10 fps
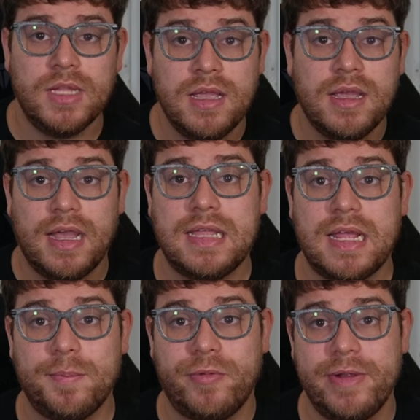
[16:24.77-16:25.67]
And
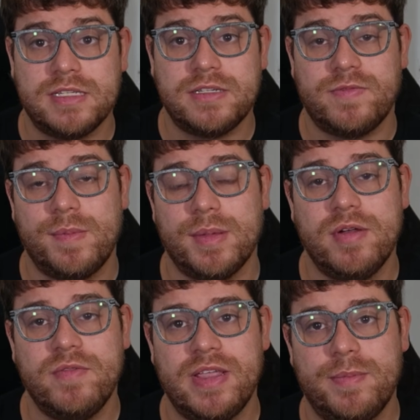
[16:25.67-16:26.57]
then Priest from the
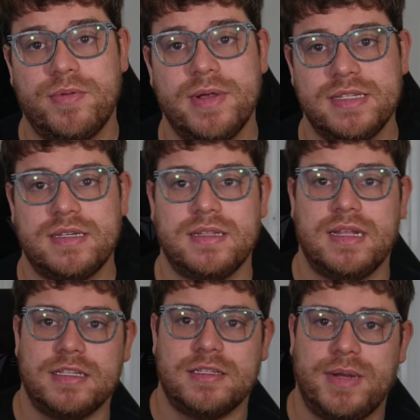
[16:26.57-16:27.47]
movie Priest,
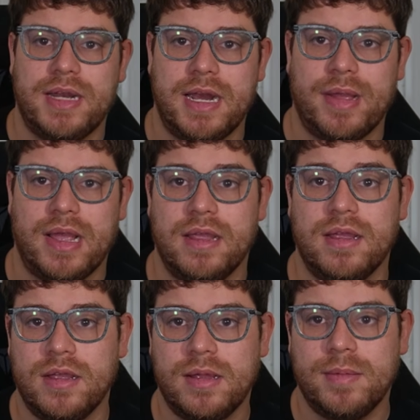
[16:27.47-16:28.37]
that is played by
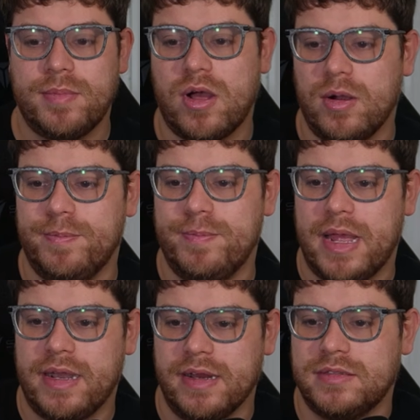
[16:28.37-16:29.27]
Paul
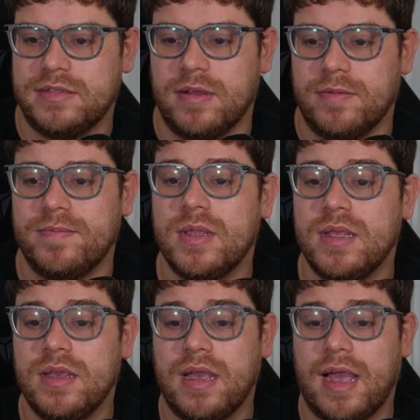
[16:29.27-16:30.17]
Bettany. So
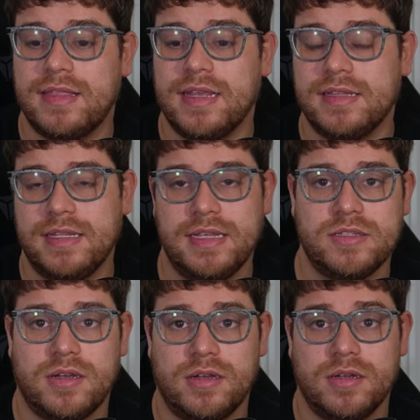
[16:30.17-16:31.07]
I think these
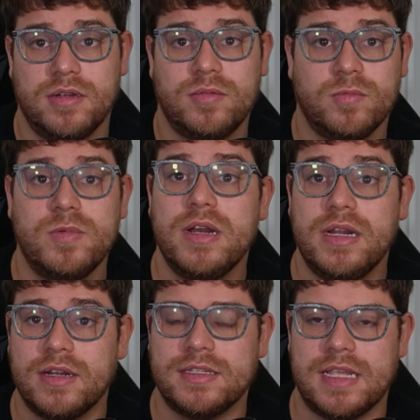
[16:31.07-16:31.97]
are really
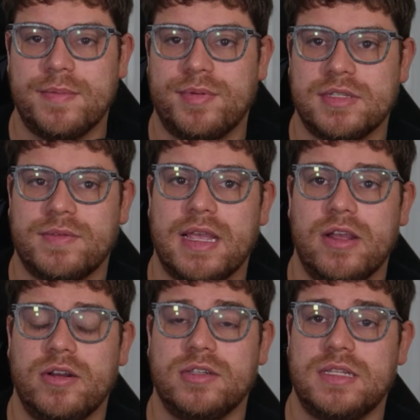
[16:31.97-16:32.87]
good examples of
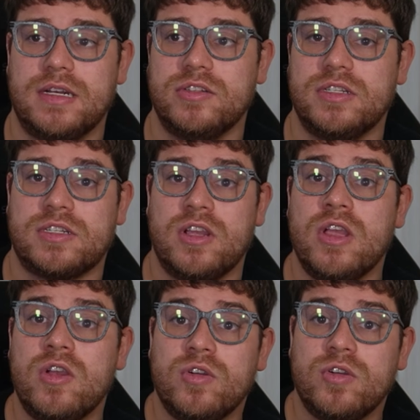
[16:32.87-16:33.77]
characters that are just
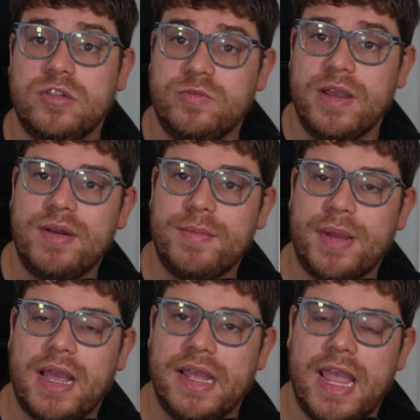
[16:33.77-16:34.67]
driven
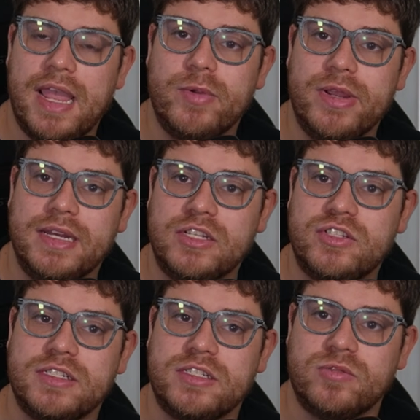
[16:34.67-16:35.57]
by a
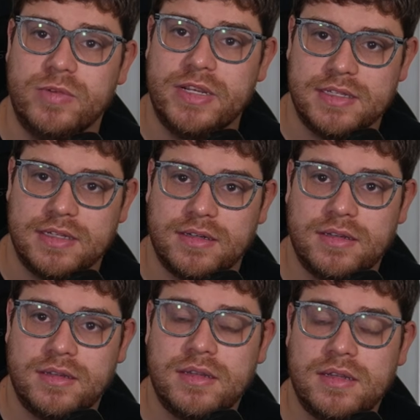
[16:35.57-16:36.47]
religious reason.
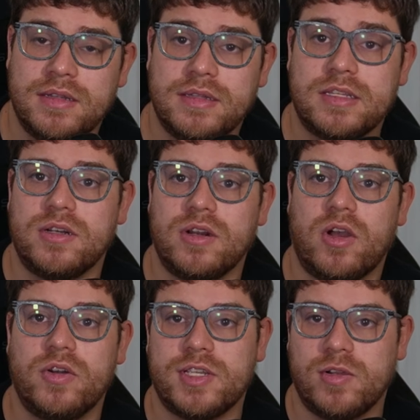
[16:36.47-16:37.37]
This could
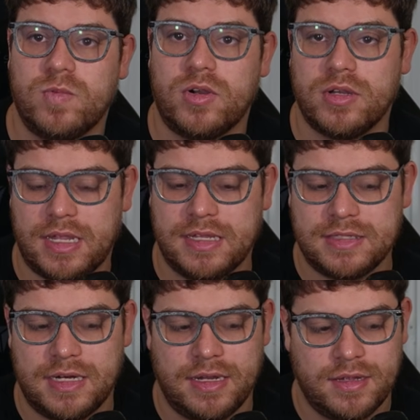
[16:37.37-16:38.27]
also work as like